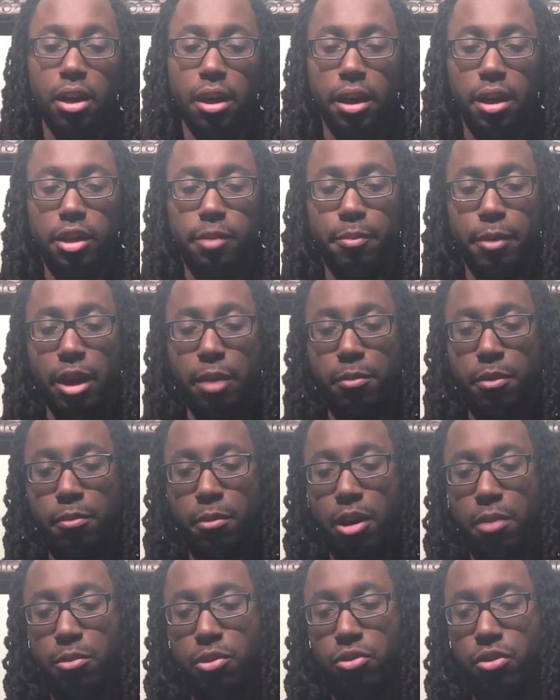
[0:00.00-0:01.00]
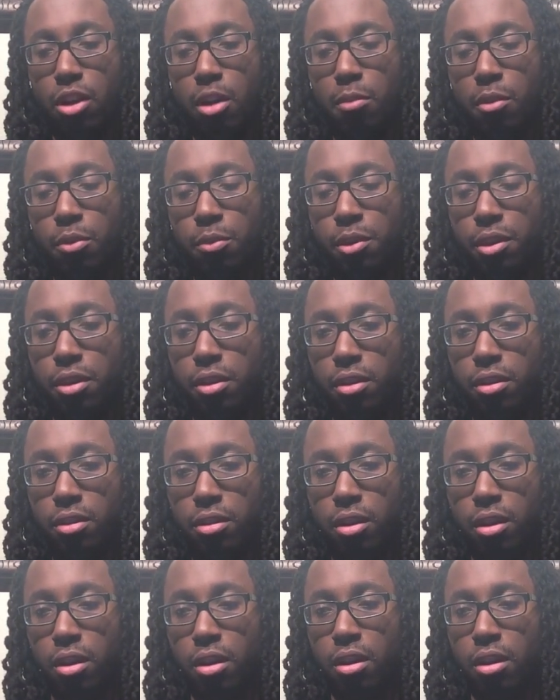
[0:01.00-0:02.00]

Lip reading: has baby mama drama with his